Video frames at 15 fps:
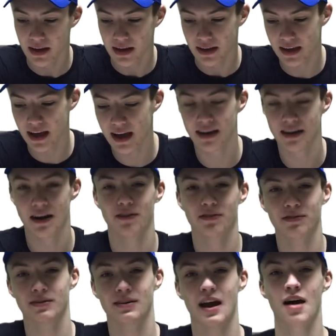Okay,
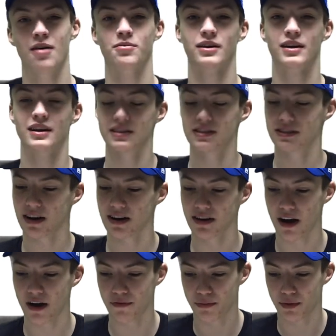now we're gonna start
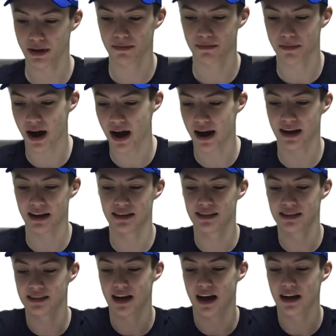off with my
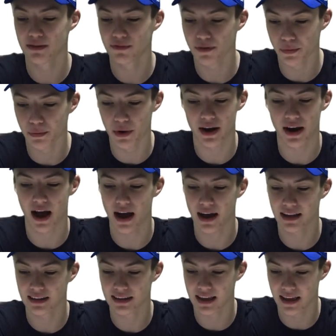designs for what I
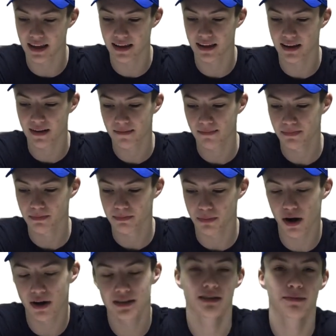think
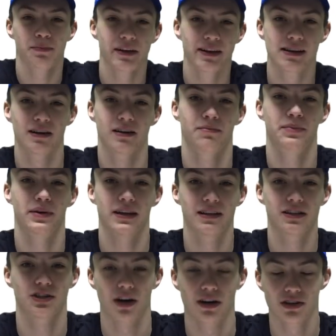possibly could be the
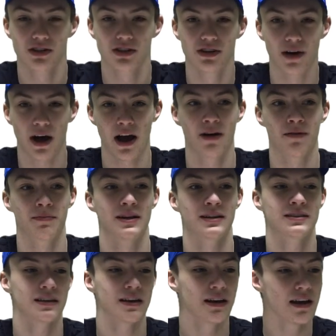Chargers' new
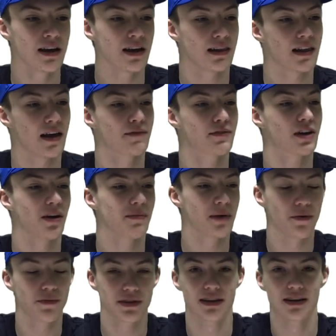helmets. They've come
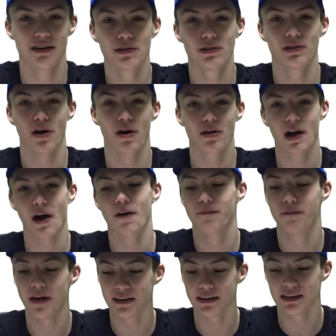out with a new logo,
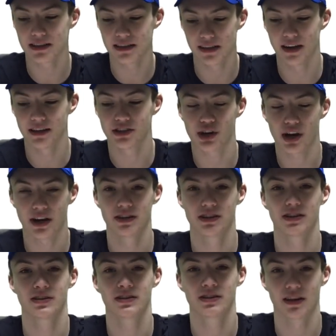very slight
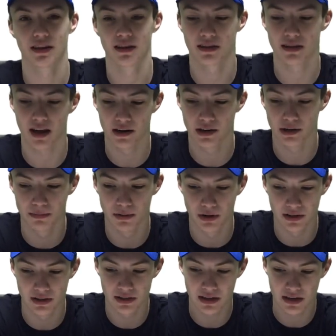changes to the
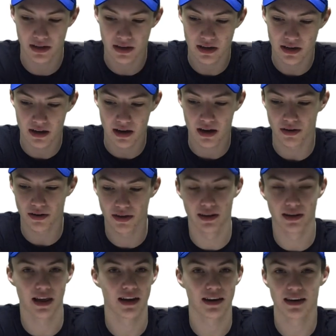Thunderbolt or the
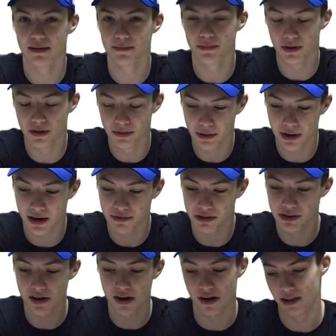Lightning Bolt, whatever
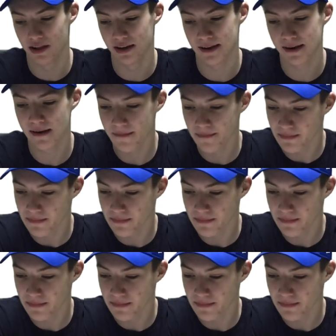you call it.